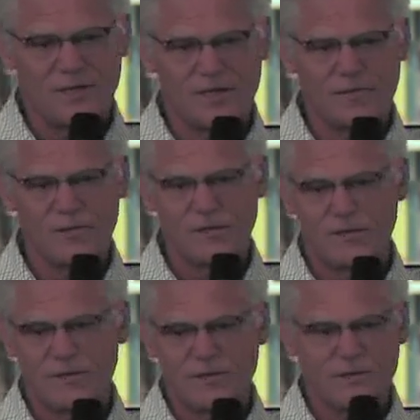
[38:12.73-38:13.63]
that
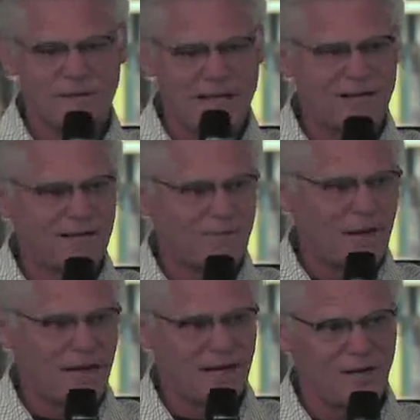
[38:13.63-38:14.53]
would gladly
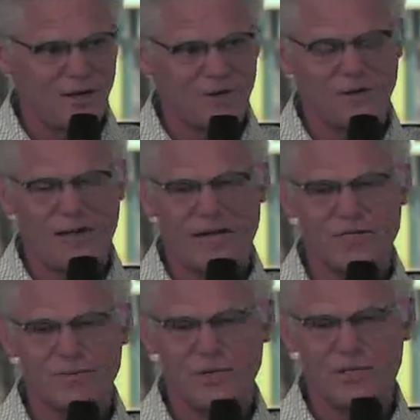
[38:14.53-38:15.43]
buy all the
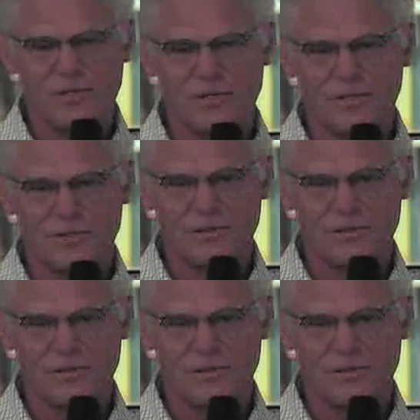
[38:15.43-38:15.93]
glass we could,